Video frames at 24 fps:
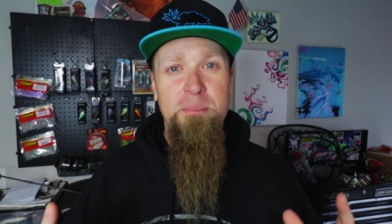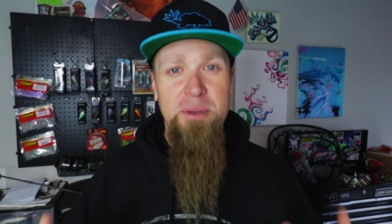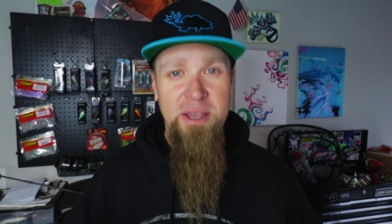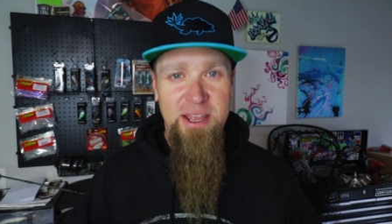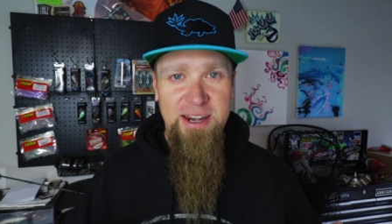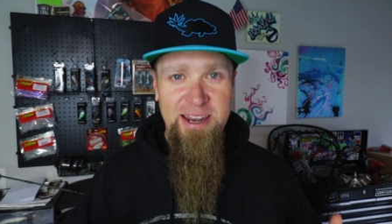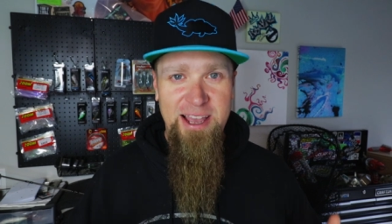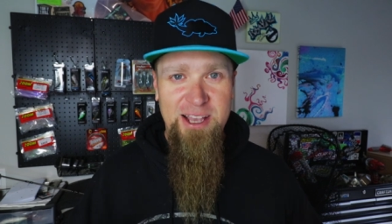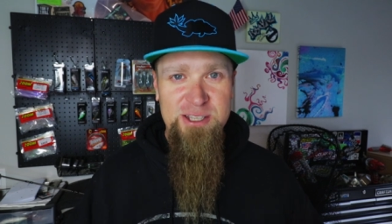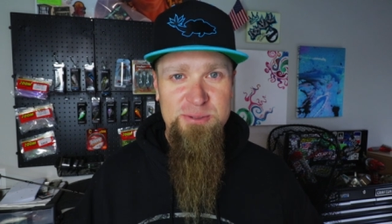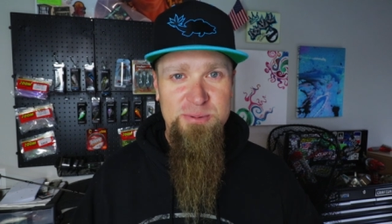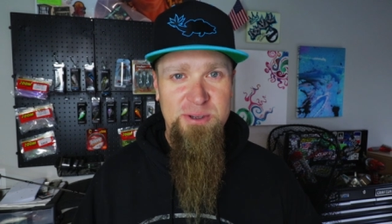
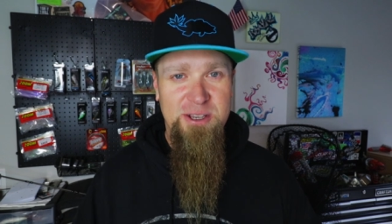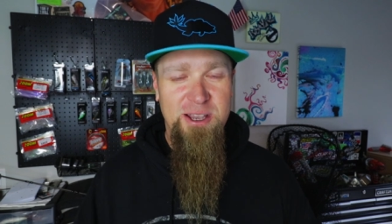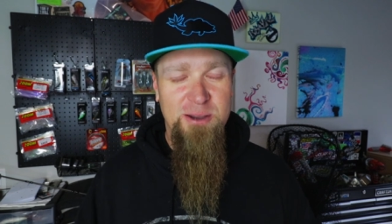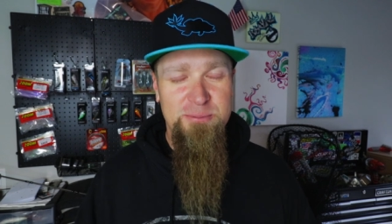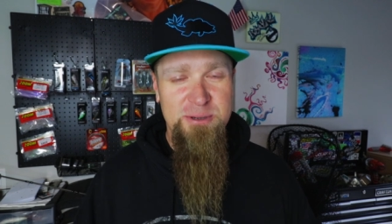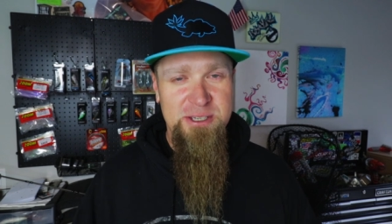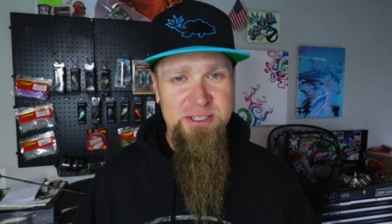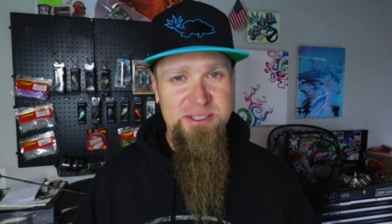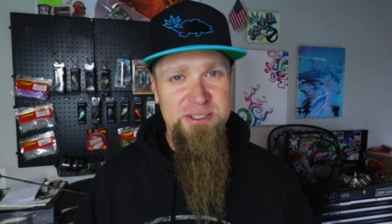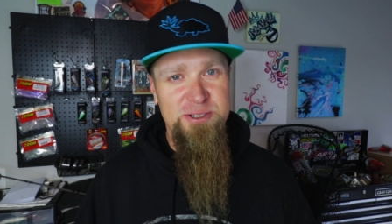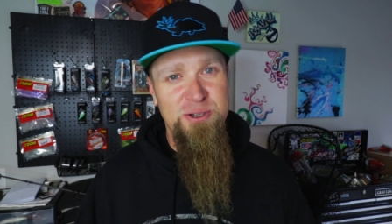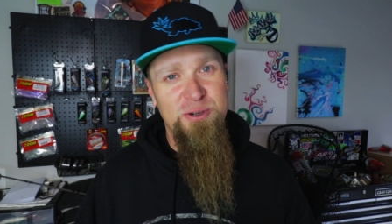big announcement
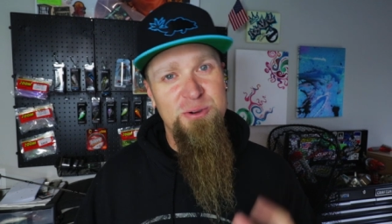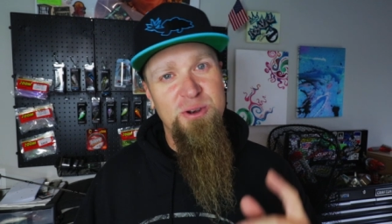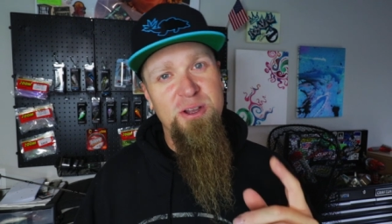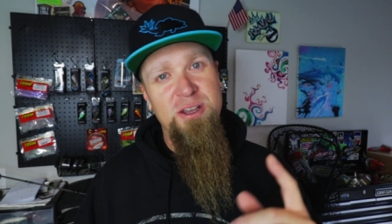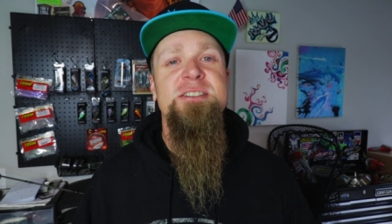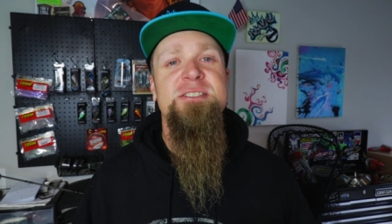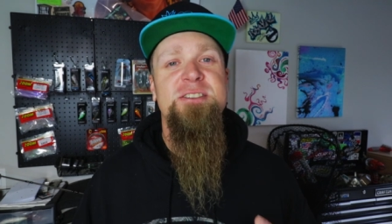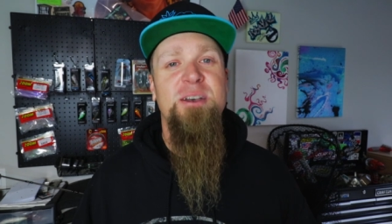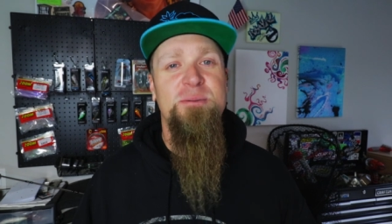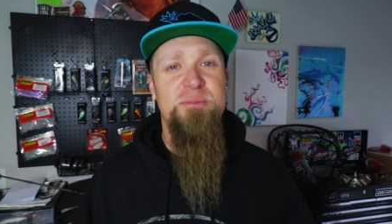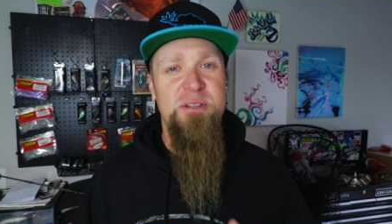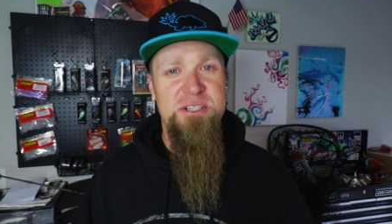coming soon.
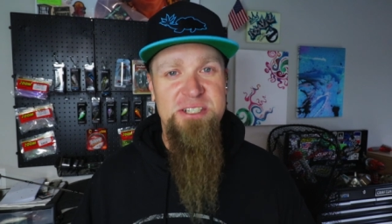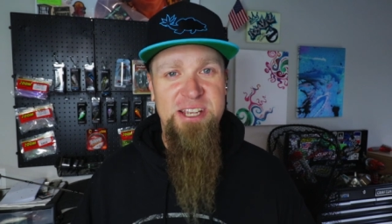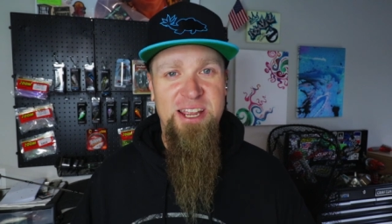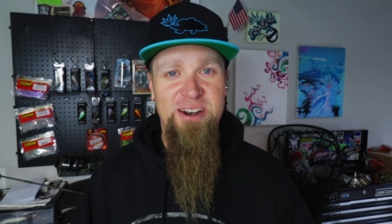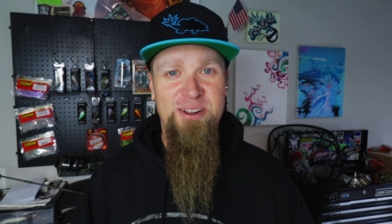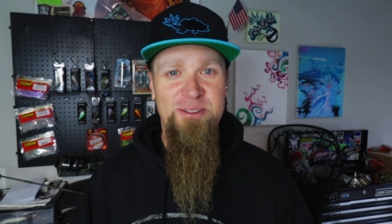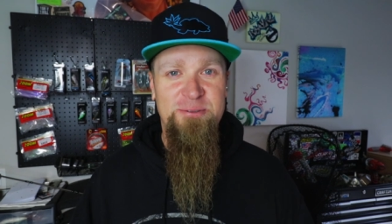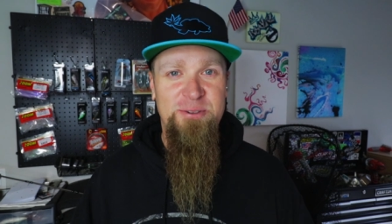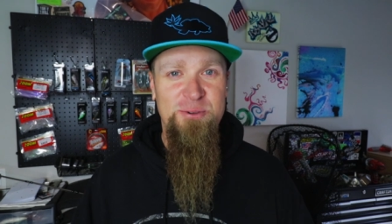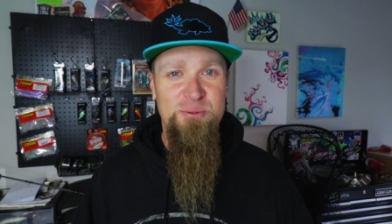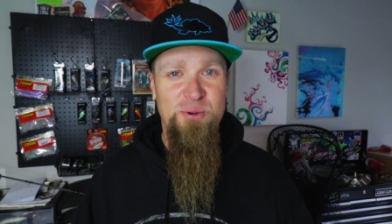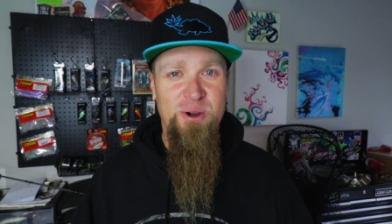Sub the
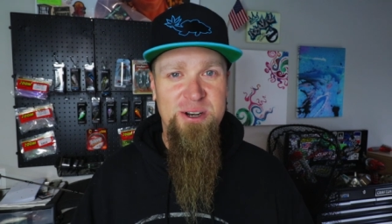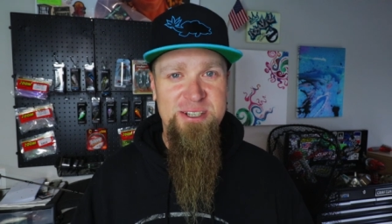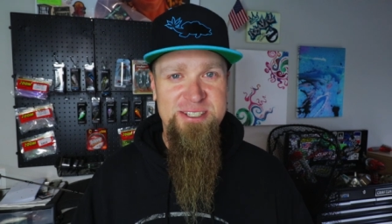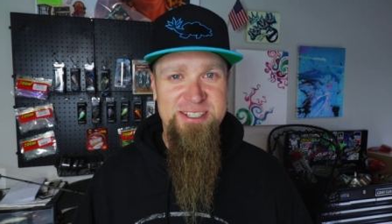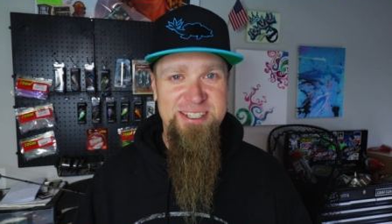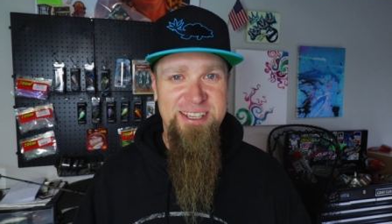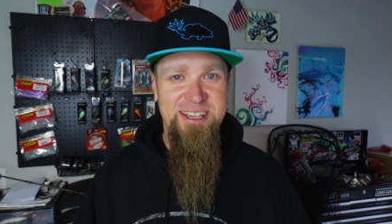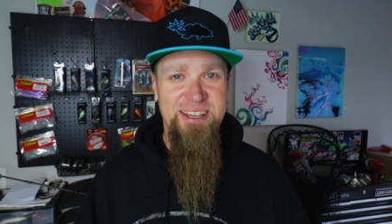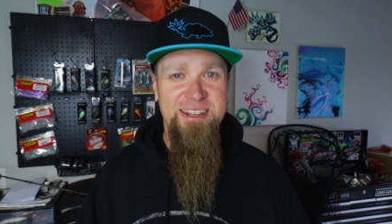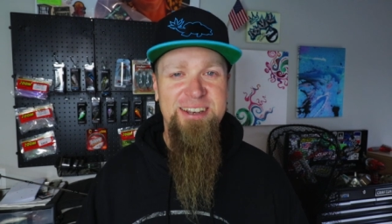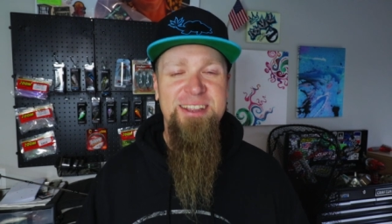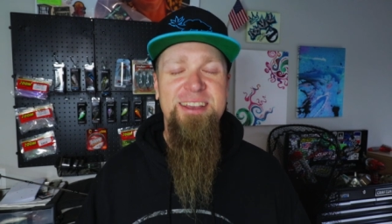channel if you want to
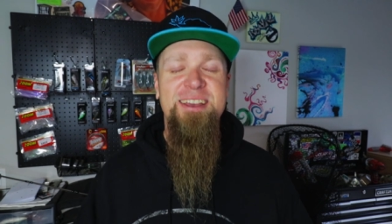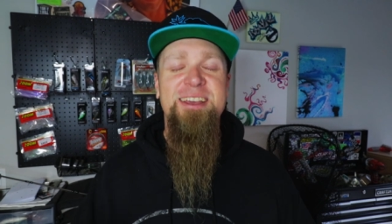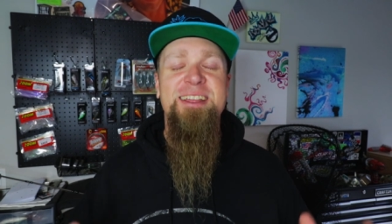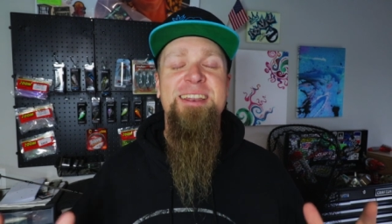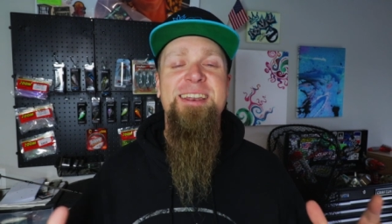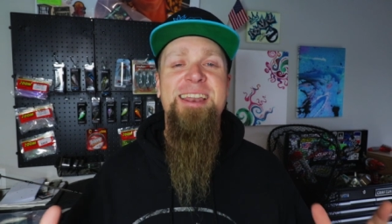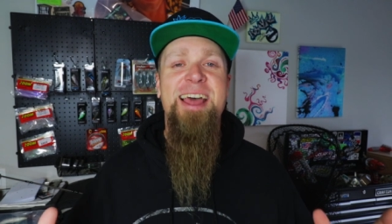see it.